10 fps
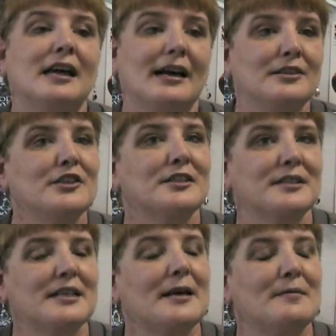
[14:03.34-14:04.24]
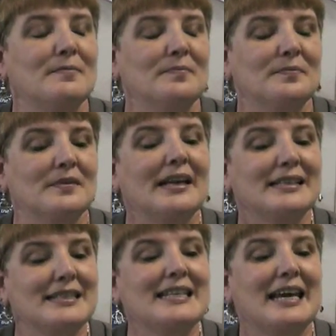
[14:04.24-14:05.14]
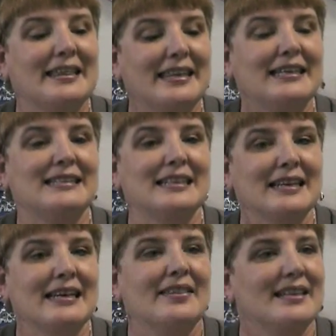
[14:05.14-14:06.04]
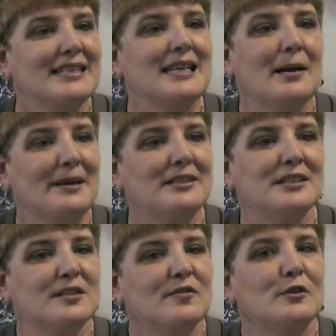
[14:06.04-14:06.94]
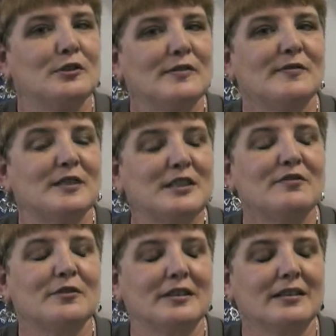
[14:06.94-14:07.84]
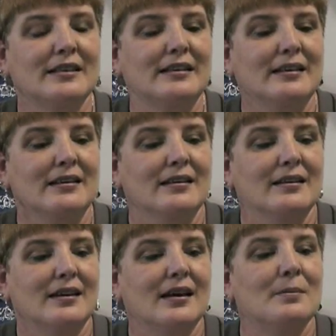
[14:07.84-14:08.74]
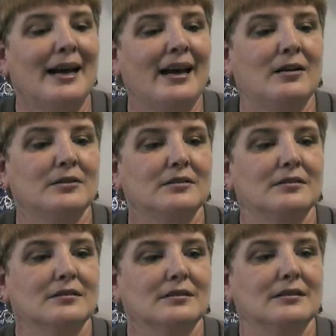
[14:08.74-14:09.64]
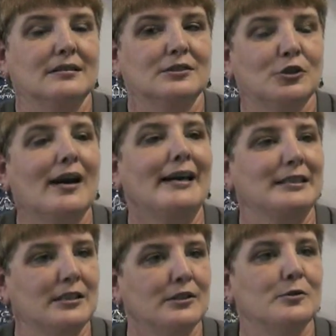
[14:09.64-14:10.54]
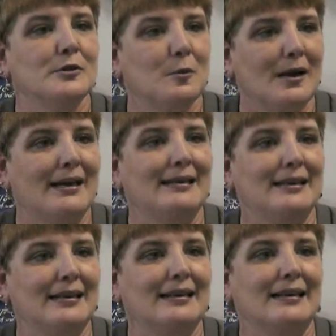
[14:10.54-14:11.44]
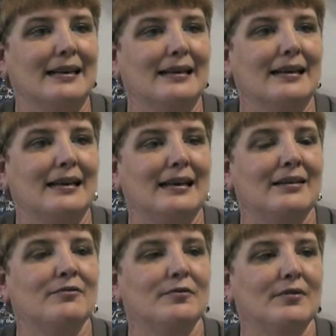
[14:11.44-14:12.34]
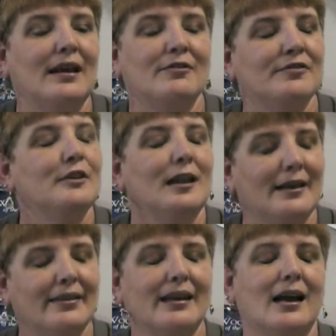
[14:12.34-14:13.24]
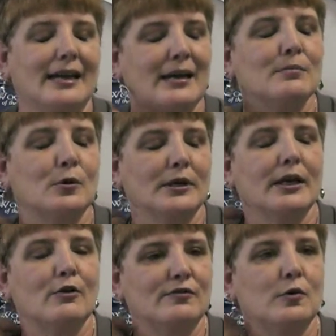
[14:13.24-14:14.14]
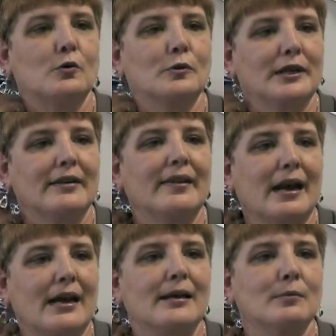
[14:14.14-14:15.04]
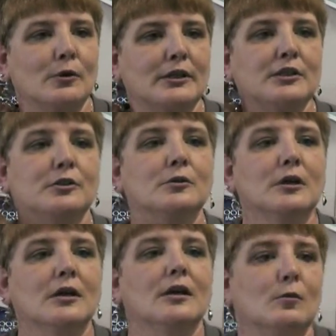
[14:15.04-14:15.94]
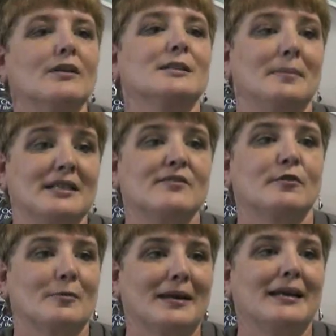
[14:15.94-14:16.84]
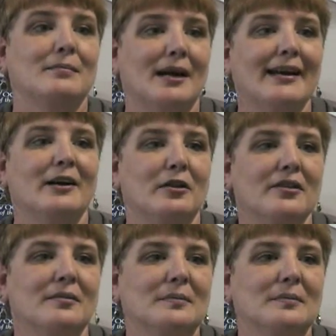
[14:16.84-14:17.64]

I just like to say that this time I just feel differently about trying to lose weight, and I feel like that I am going to go forward and that I am going to do what's best for me and my health.